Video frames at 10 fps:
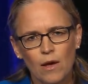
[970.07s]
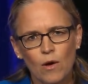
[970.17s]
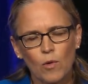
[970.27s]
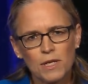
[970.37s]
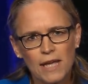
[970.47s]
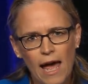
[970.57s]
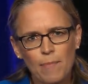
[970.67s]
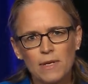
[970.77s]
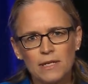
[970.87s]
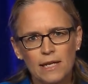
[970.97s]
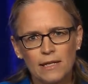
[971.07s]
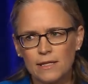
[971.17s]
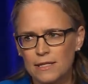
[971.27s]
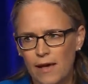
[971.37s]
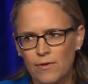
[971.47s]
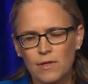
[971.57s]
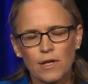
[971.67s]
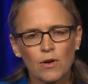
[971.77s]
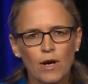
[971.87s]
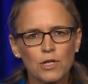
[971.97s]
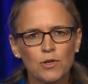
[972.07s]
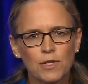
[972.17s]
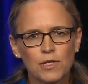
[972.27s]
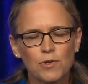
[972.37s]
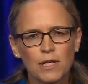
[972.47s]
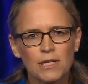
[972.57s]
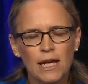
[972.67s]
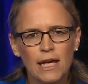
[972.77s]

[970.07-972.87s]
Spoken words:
What has happened in the 7th Congressional District